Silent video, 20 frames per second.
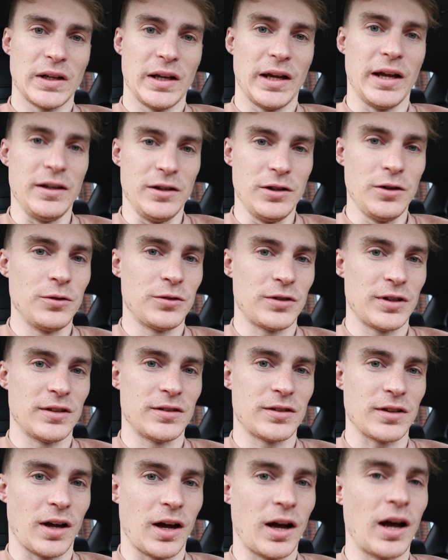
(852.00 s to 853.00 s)
It
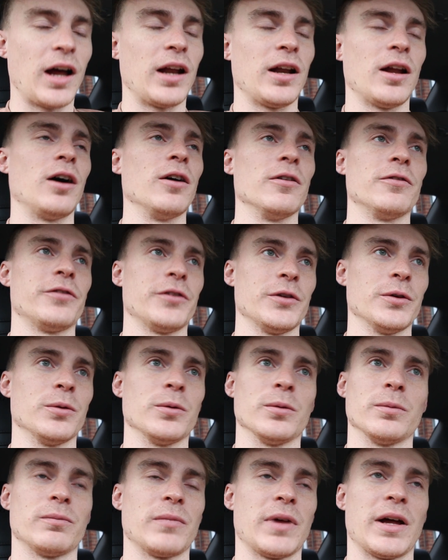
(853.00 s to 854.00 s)
uses a lot of
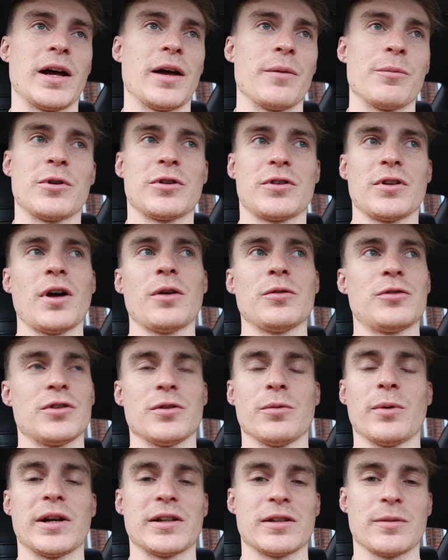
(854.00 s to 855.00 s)
fuel. There's no
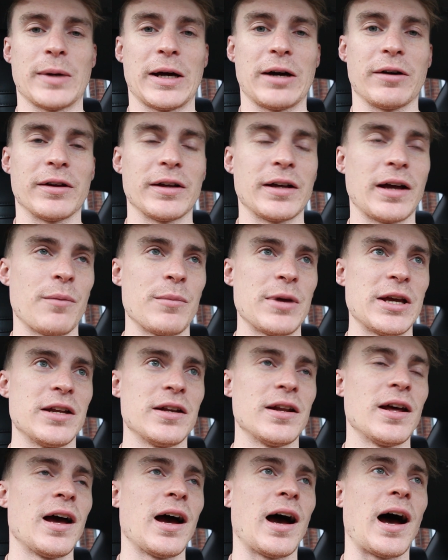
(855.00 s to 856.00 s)
two ways about it. I
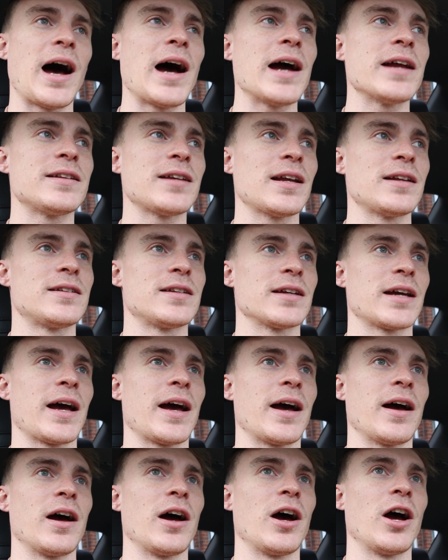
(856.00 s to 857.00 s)
mean, I tend to
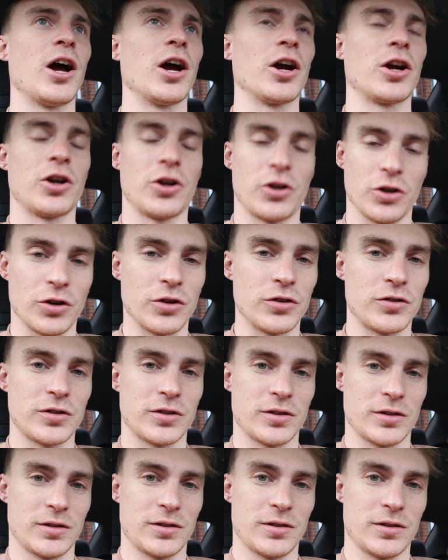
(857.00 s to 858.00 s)
get a good
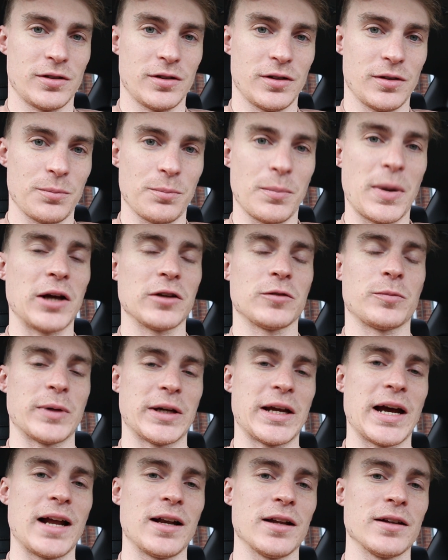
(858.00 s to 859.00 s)
miles per
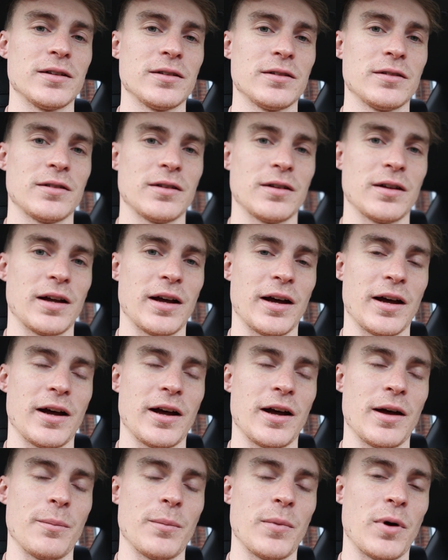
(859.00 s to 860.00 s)
gallon
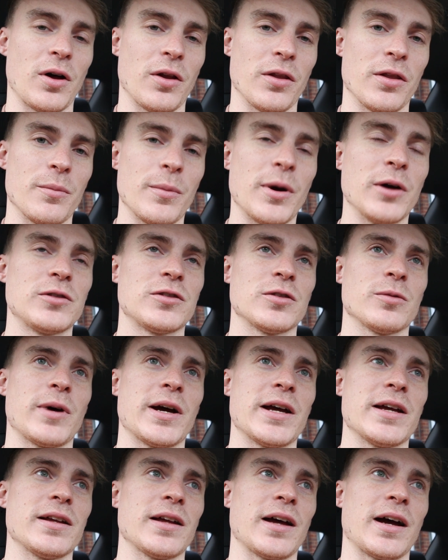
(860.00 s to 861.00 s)
on the
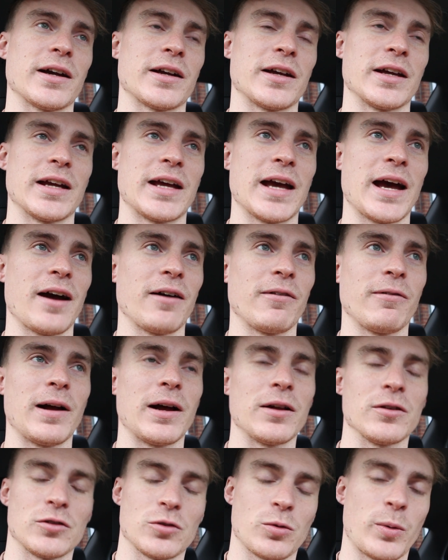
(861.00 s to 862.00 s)
motorway. I can get
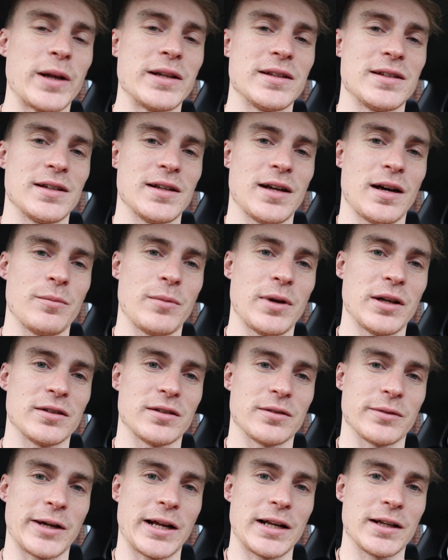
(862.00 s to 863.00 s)
around 29
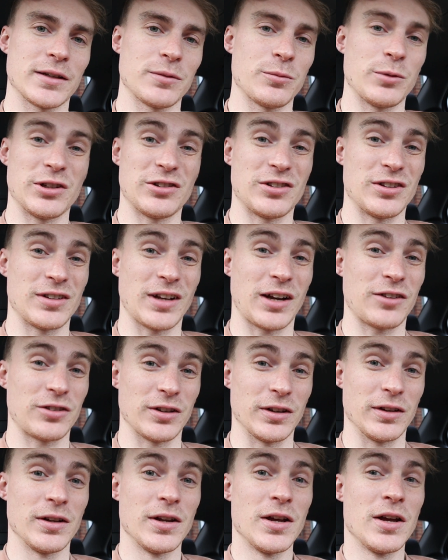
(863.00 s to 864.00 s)
miles per gallon, which is
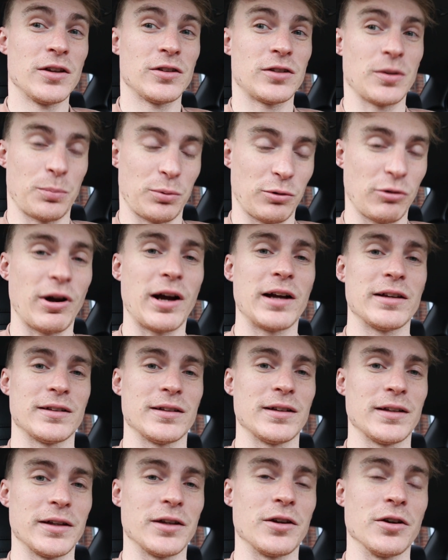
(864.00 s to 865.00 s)
actually
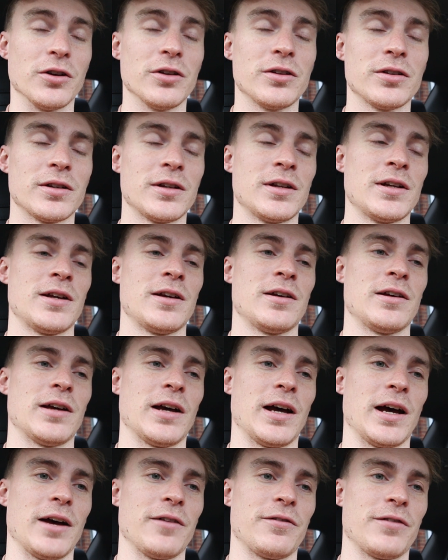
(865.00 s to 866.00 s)
surprisingly good.
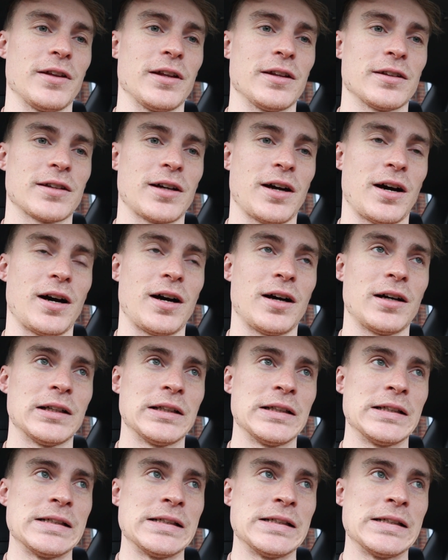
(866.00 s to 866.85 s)
for this car.